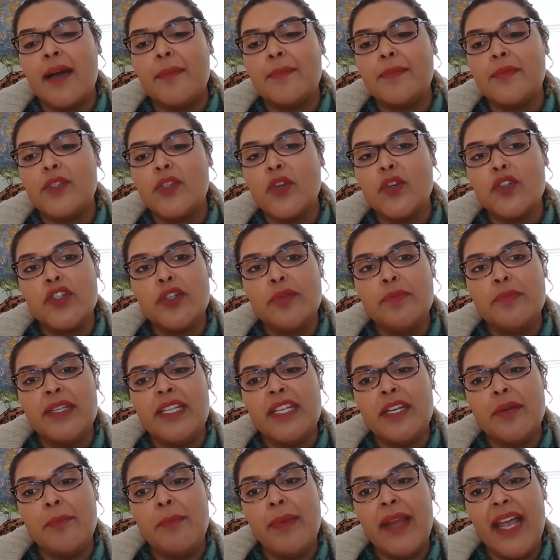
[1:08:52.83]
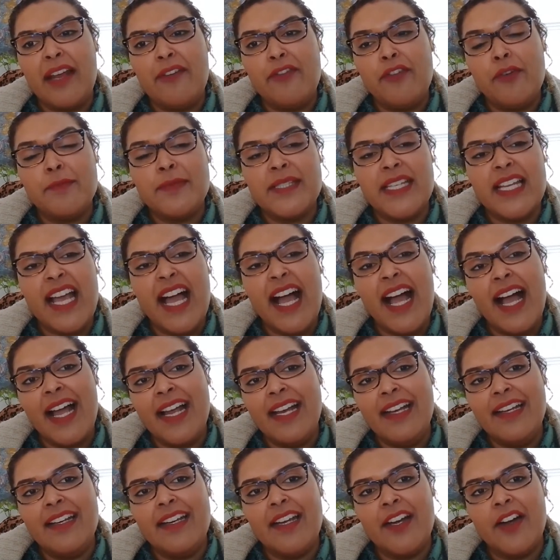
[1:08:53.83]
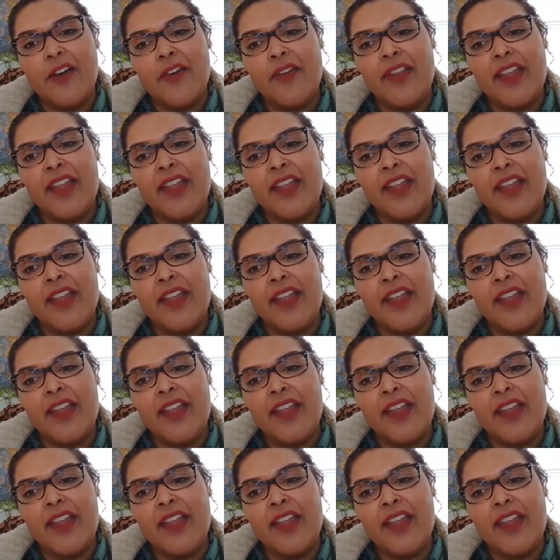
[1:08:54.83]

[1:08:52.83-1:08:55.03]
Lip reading: social media platforms that I know